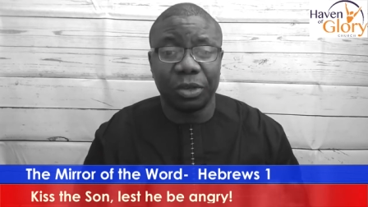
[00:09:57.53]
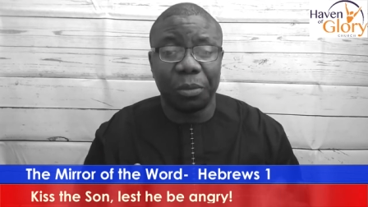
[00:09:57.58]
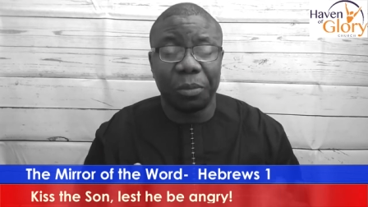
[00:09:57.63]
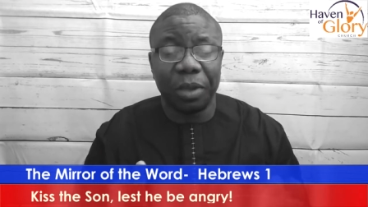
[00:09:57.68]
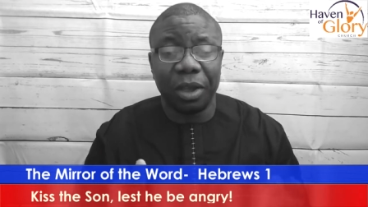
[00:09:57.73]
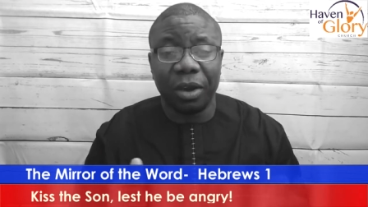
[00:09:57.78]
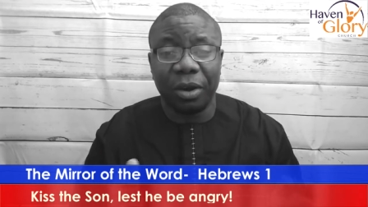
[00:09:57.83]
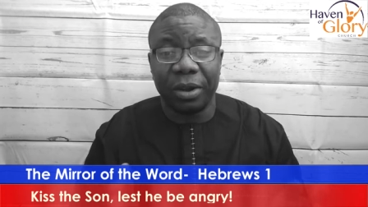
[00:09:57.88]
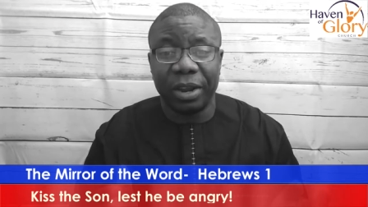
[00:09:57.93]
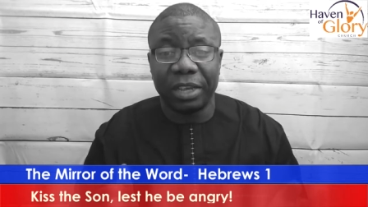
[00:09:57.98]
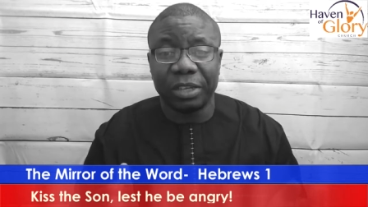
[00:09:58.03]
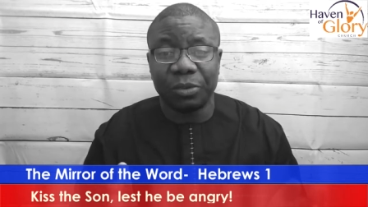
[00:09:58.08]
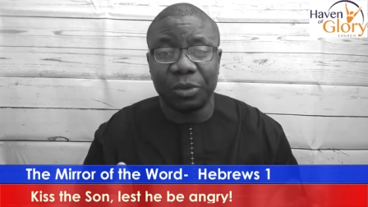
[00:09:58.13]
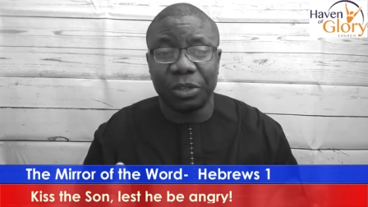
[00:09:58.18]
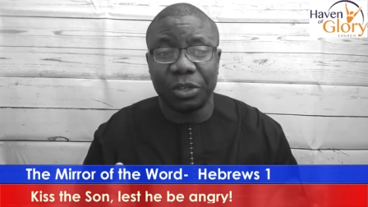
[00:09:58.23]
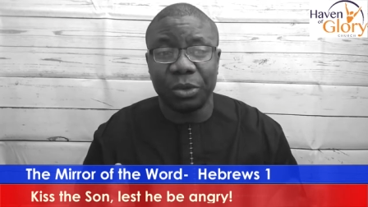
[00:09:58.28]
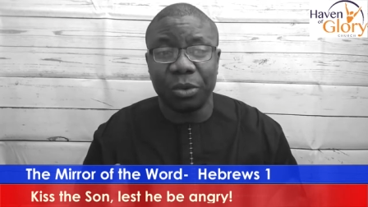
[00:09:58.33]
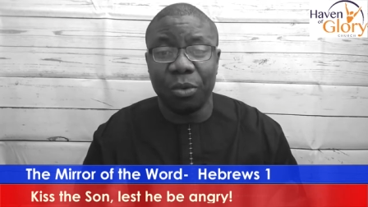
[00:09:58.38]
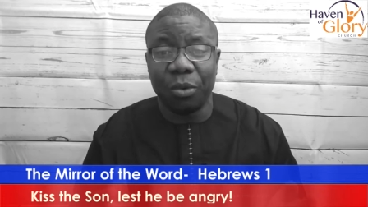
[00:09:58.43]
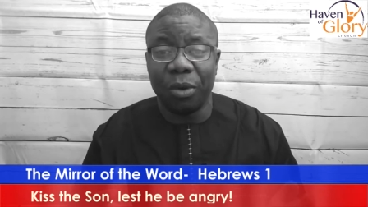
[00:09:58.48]
To be honest
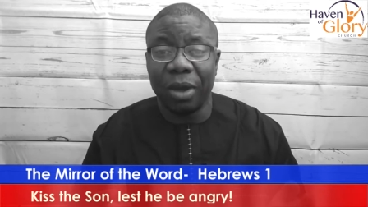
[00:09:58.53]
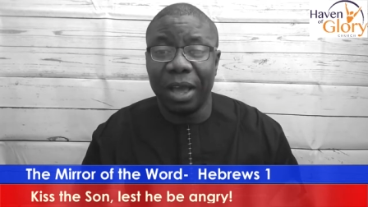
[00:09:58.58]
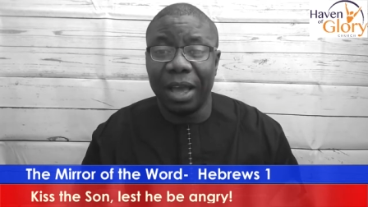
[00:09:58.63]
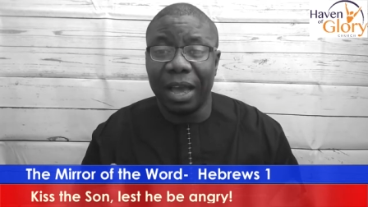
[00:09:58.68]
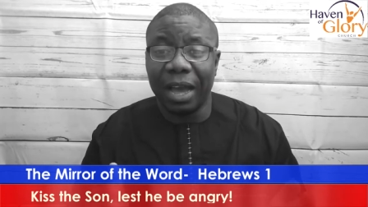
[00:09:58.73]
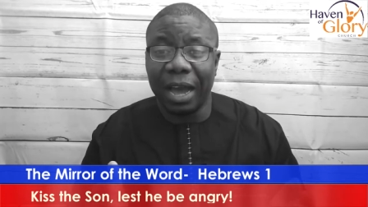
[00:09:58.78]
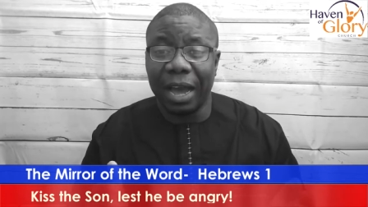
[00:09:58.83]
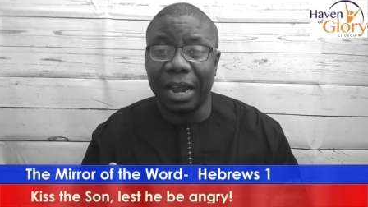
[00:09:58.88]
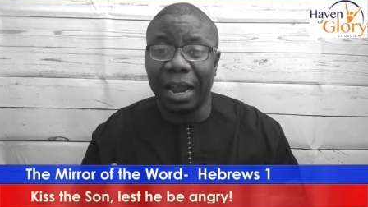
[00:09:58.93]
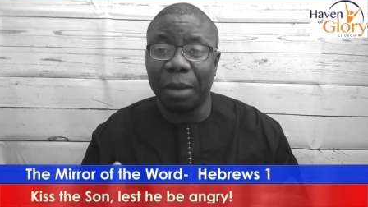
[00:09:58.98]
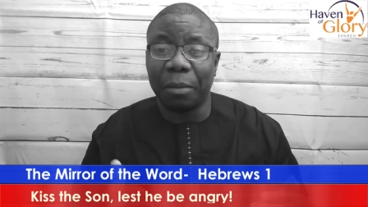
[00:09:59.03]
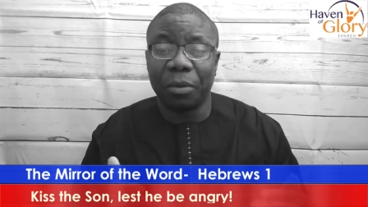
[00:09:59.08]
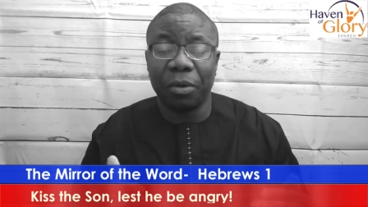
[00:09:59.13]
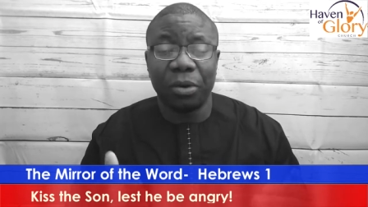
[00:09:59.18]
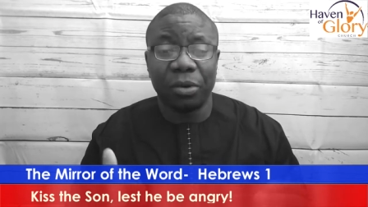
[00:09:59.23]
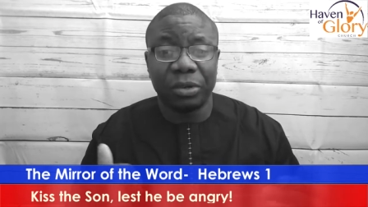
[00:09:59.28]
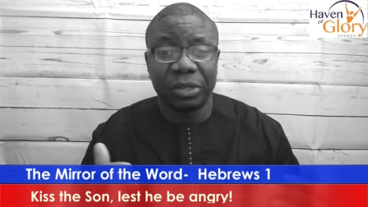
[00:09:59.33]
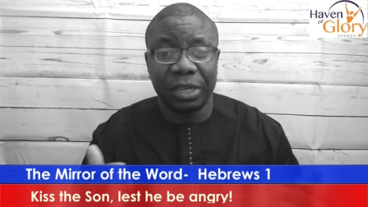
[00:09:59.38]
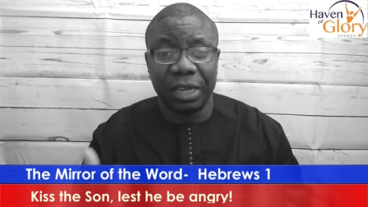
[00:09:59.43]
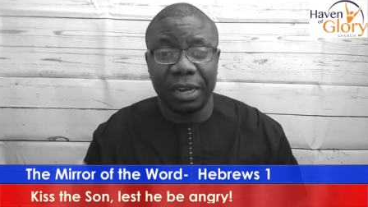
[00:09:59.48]
with you, and I'm
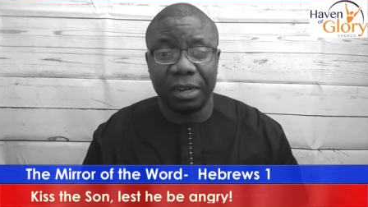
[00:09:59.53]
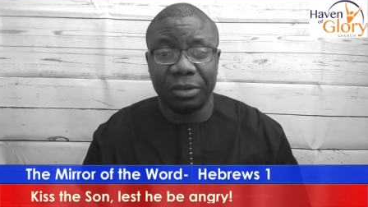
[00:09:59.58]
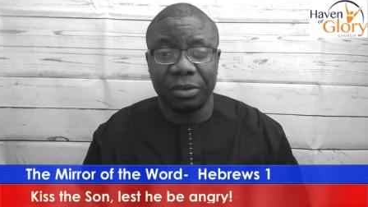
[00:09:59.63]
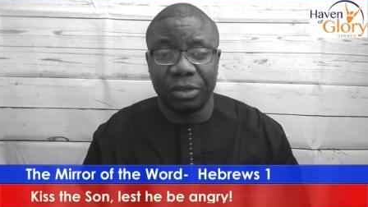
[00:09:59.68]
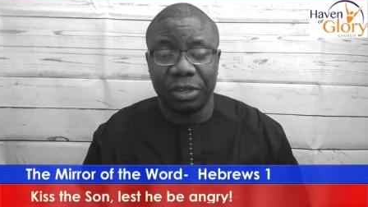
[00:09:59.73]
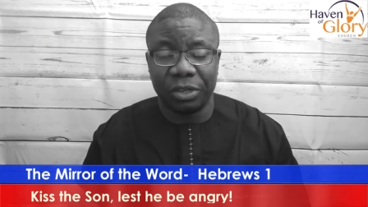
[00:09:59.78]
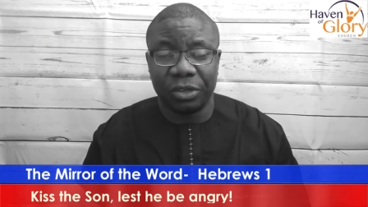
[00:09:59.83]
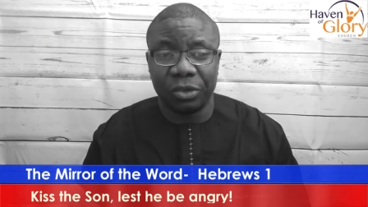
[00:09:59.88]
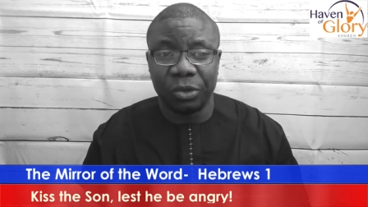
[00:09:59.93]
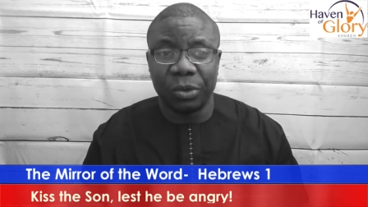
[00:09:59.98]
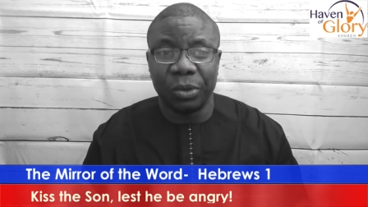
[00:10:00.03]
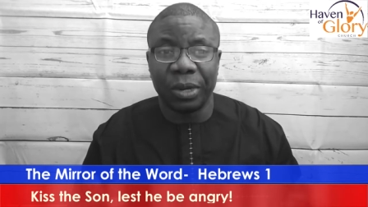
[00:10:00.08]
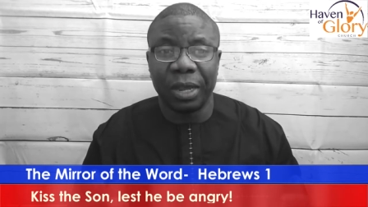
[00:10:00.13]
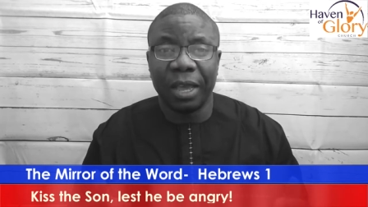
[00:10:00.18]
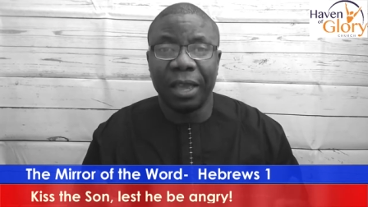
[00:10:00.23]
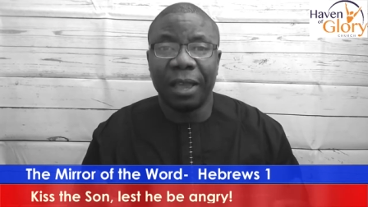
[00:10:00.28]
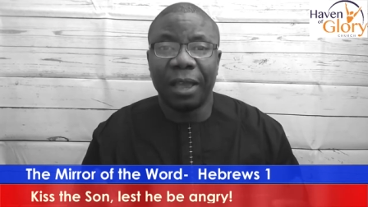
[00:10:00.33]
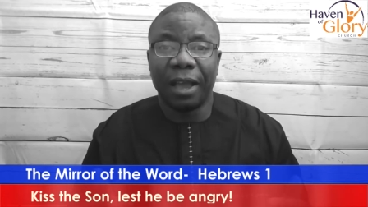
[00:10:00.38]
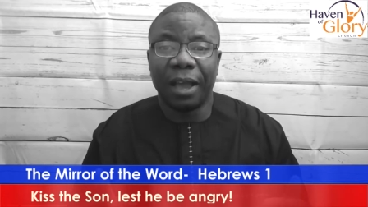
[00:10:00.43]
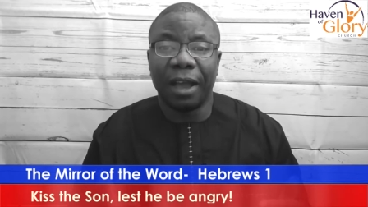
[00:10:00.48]
going to tell you the truth,
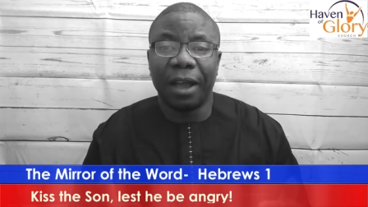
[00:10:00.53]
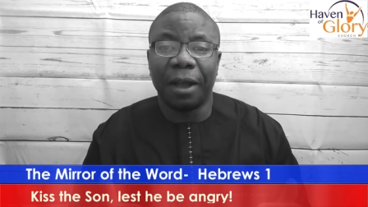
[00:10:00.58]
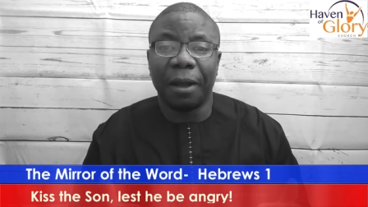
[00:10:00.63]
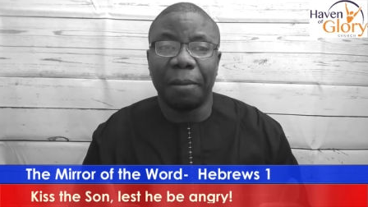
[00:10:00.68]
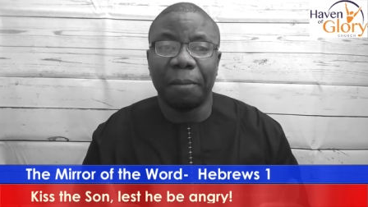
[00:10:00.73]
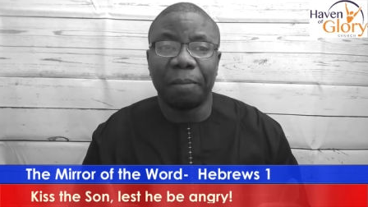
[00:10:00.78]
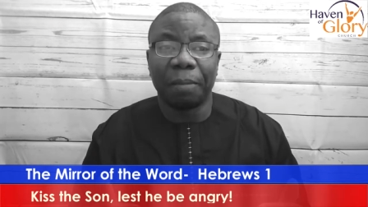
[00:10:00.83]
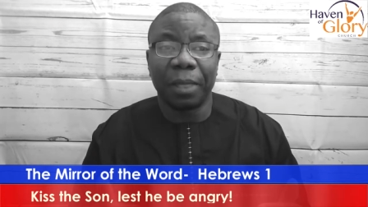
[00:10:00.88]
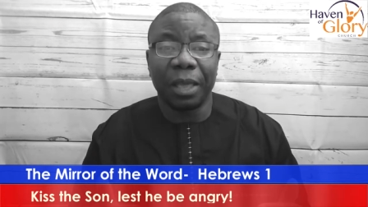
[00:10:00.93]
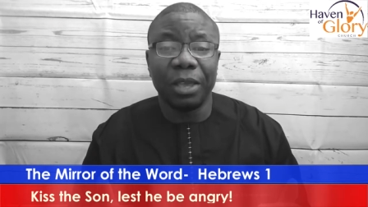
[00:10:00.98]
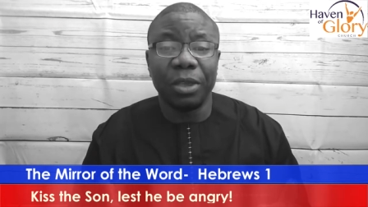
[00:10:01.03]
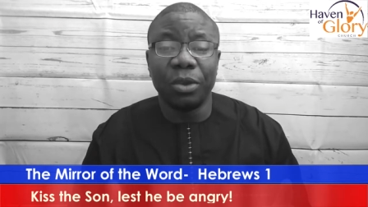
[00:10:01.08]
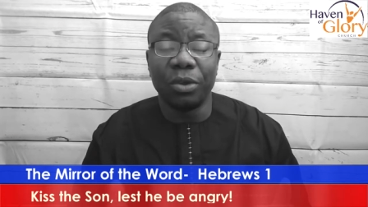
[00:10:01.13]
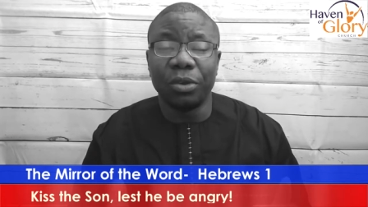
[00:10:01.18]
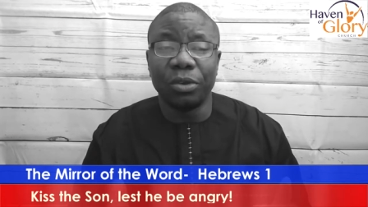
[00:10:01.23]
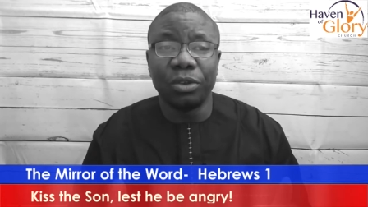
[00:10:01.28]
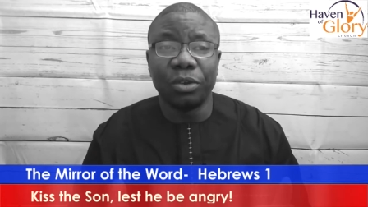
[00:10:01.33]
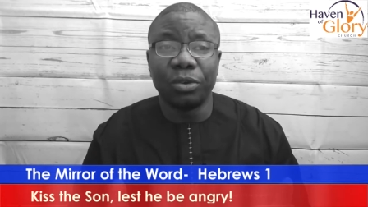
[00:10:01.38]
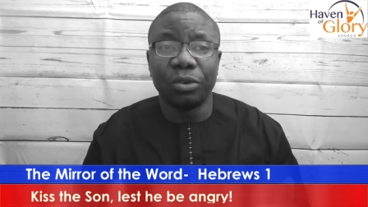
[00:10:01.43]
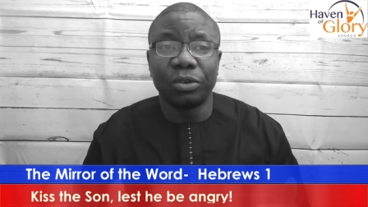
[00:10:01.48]
um, you
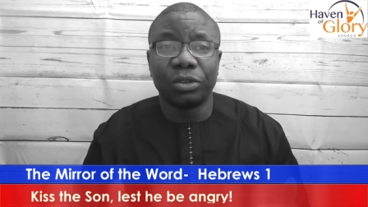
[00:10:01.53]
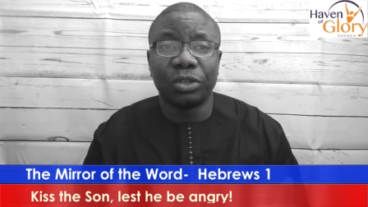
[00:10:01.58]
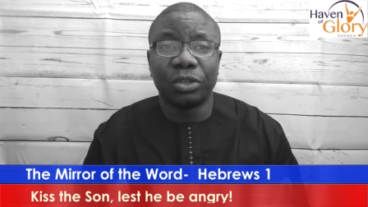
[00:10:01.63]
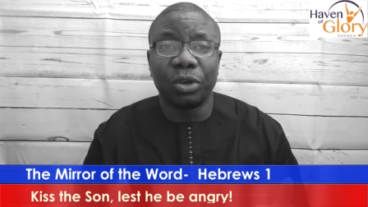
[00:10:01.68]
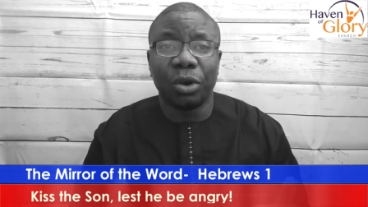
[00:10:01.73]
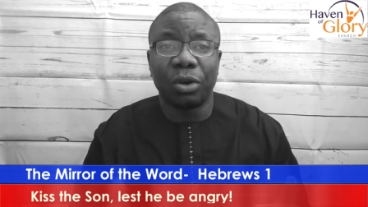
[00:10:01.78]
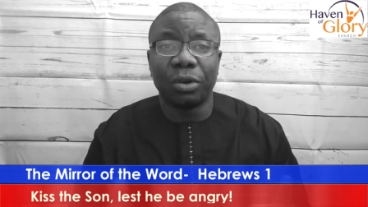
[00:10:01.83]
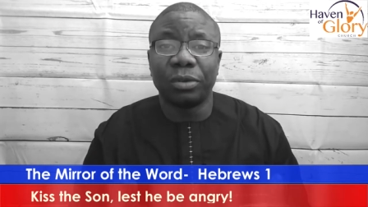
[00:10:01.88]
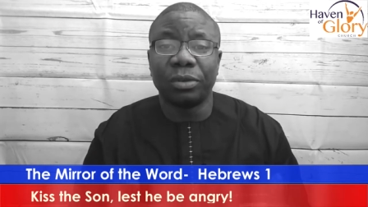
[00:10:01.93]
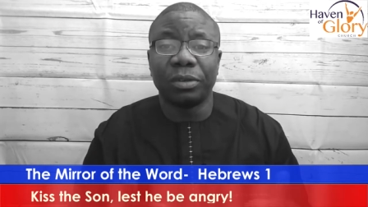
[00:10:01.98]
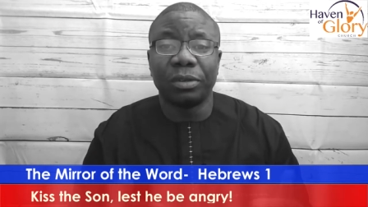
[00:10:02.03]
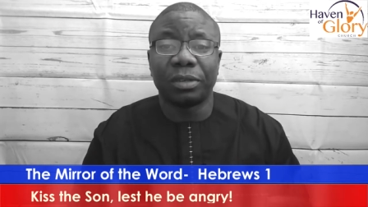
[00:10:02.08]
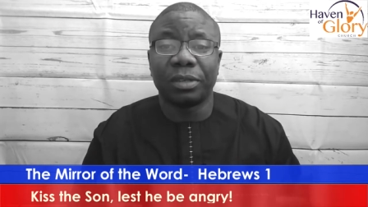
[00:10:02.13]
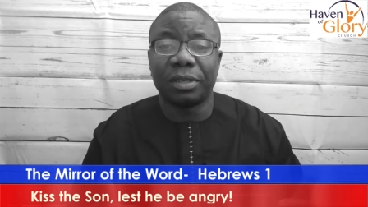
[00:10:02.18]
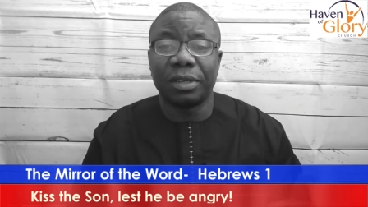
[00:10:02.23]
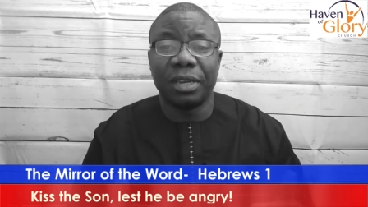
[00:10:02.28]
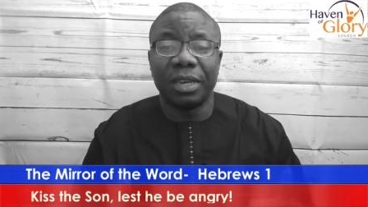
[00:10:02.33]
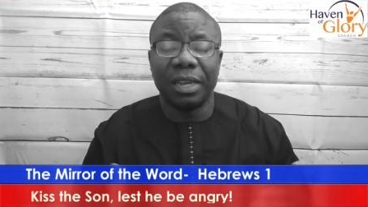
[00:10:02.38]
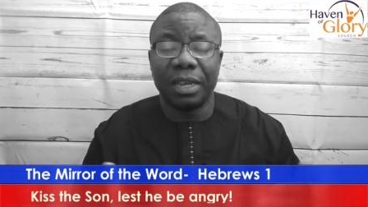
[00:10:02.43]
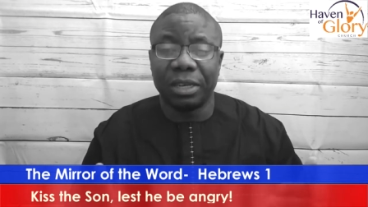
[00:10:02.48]
you
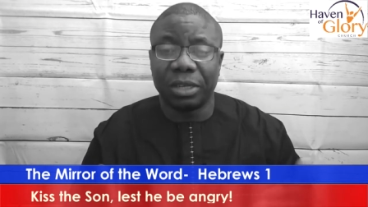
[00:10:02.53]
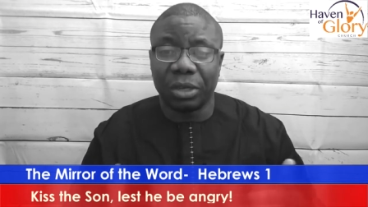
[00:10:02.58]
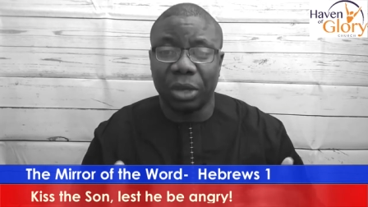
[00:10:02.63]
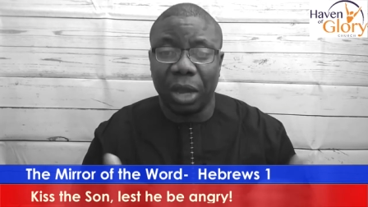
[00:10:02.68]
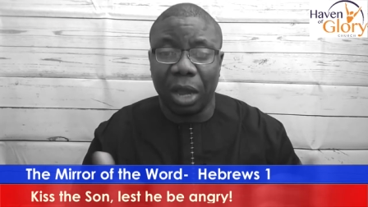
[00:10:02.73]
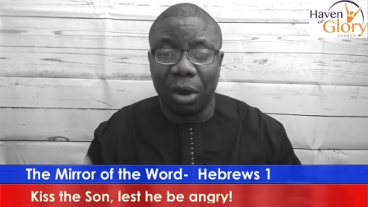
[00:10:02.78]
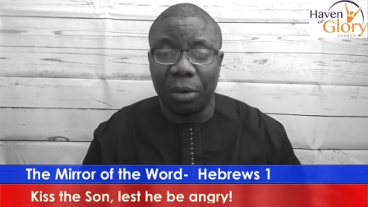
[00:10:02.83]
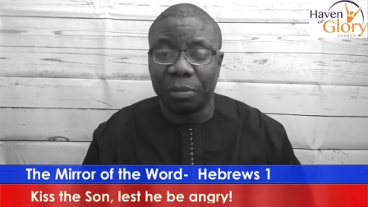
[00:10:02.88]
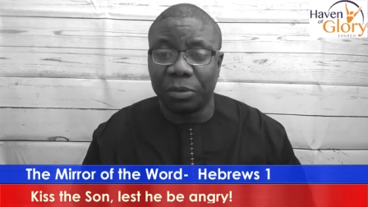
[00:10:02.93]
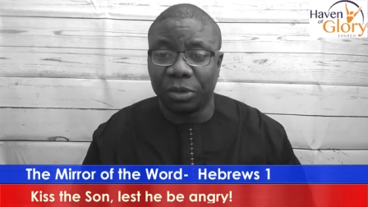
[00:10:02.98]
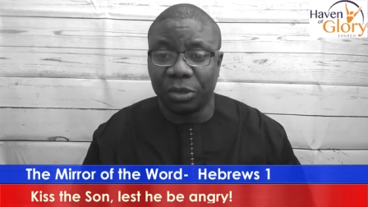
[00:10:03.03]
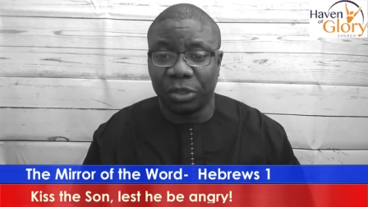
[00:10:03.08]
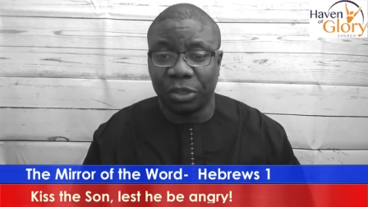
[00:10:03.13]
don't need to come to